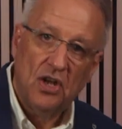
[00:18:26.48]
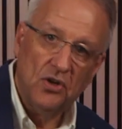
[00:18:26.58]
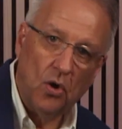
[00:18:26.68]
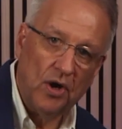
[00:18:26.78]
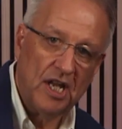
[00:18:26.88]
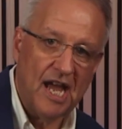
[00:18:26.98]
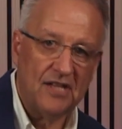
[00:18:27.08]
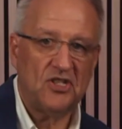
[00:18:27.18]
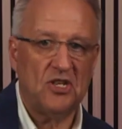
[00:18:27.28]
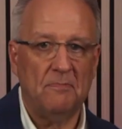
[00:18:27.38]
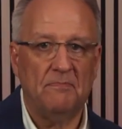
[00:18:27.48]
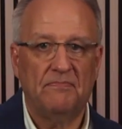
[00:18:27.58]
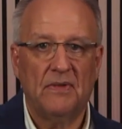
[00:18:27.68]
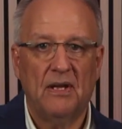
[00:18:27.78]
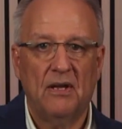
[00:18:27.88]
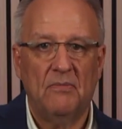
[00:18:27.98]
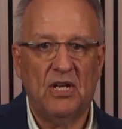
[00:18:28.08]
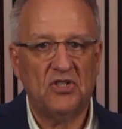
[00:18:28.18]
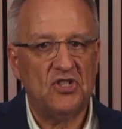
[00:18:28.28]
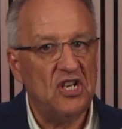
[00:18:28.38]
nor against him.
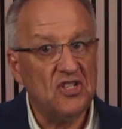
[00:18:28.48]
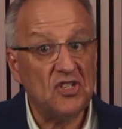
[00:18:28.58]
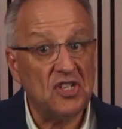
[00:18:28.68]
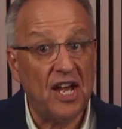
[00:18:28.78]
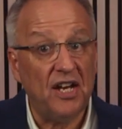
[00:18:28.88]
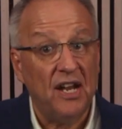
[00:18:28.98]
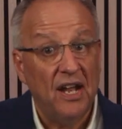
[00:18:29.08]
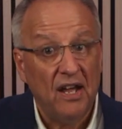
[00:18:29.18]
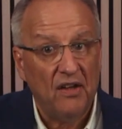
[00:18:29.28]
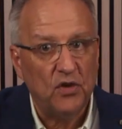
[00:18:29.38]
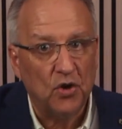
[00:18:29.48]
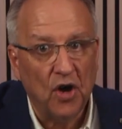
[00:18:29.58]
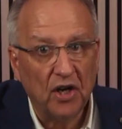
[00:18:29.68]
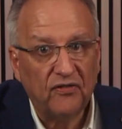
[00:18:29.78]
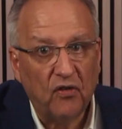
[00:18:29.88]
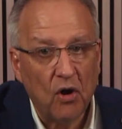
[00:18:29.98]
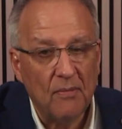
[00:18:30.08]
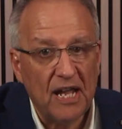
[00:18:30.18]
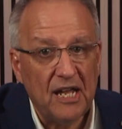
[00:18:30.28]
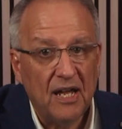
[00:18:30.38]
Because Jesus said, if you're not for
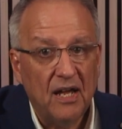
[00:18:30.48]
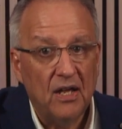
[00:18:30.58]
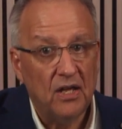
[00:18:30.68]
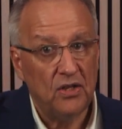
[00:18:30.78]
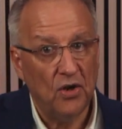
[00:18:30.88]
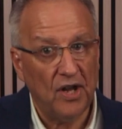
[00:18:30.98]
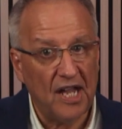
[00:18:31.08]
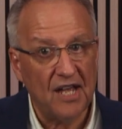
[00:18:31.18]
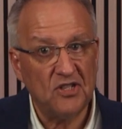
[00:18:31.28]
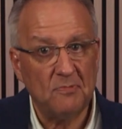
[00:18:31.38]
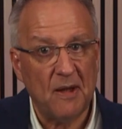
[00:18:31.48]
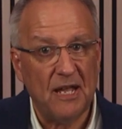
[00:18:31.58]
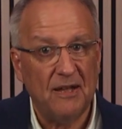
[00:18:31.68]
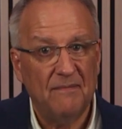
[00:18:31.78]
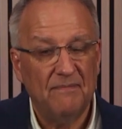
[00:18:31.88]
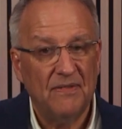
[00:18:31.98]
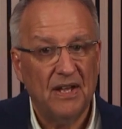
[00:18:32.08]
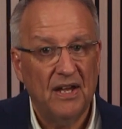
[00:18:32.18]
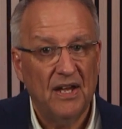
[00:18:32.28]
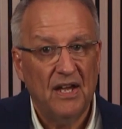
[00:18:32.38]
me, you're against me.
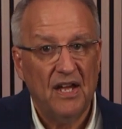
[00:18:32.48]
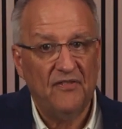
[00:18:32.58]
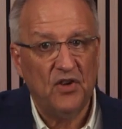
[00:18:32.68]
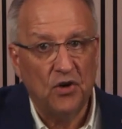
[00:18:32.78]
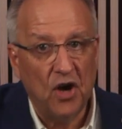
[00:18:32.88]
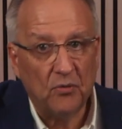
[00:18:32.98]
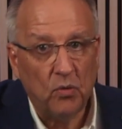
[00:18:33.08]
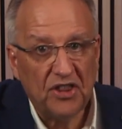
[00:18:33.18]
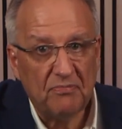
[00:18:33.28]
If you're not with